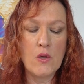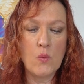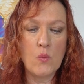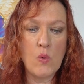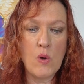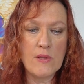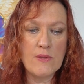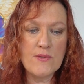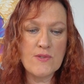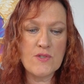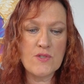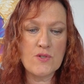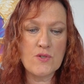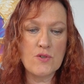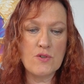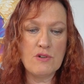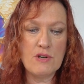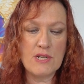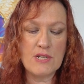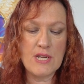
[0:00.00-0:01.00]
One
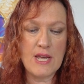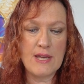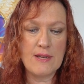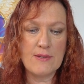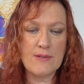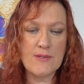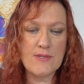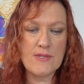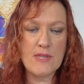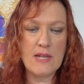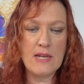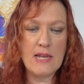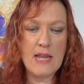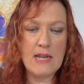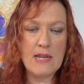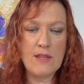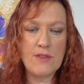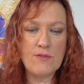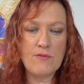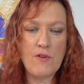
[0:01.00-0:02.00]
story tells that
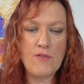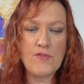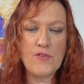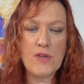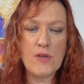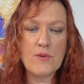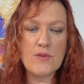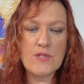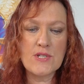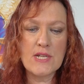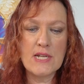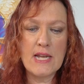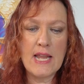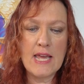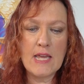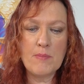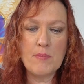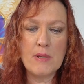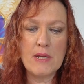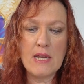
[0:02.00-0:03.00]
Lilith refused to
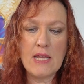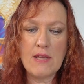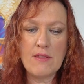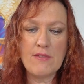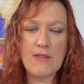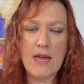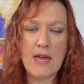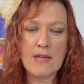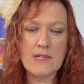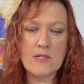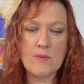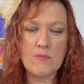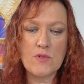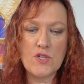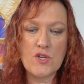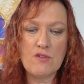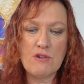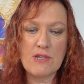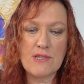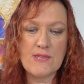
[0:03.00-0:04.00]
lay beneath Adam
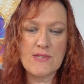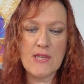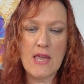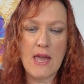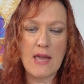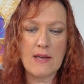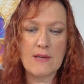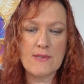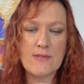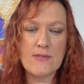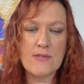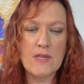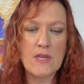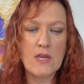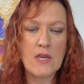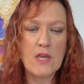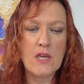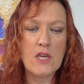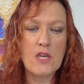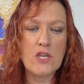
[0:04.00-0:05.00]
during sex.
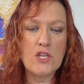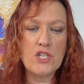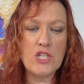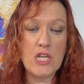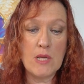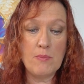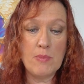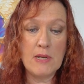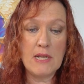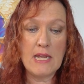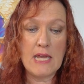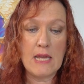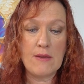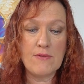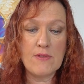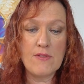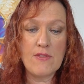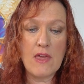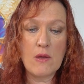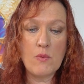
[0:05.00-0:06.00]
She
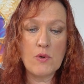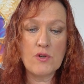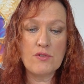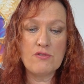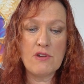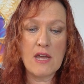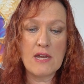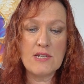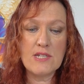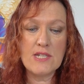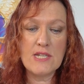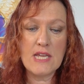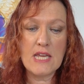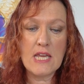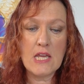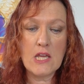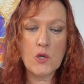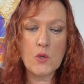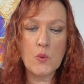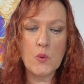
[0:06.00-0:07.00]
believed that they were created
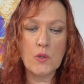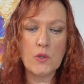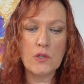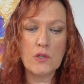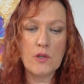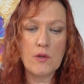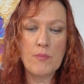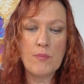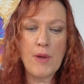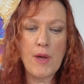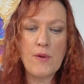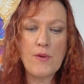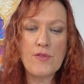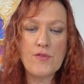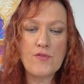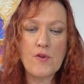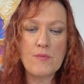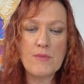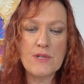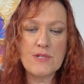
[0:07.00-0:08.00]
equal, both
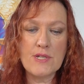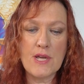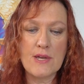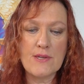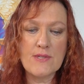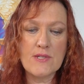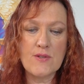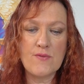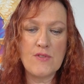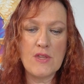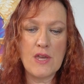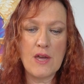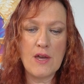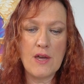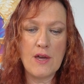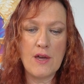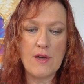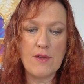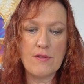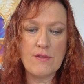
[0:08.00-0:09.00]
from the dust of the
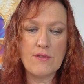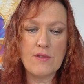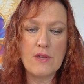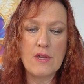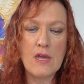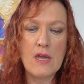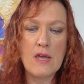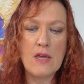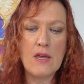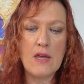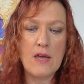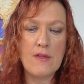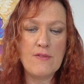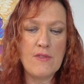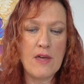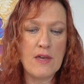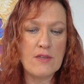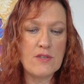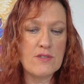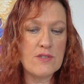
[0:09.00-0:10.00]
earth, and
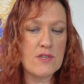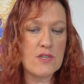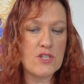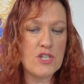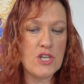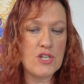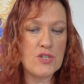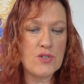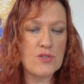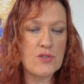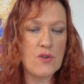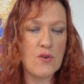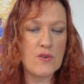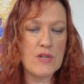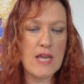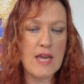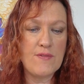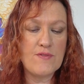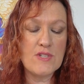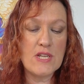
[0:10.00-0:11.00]
thus she should not
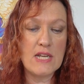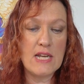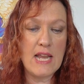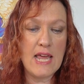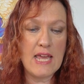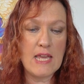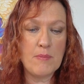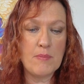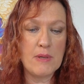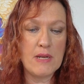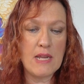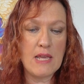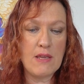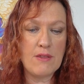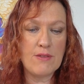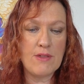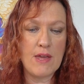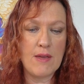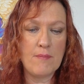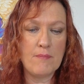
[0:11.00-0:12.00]
have to lay
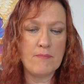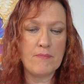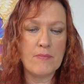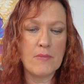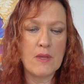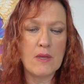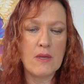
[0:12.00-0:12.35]
beneath him.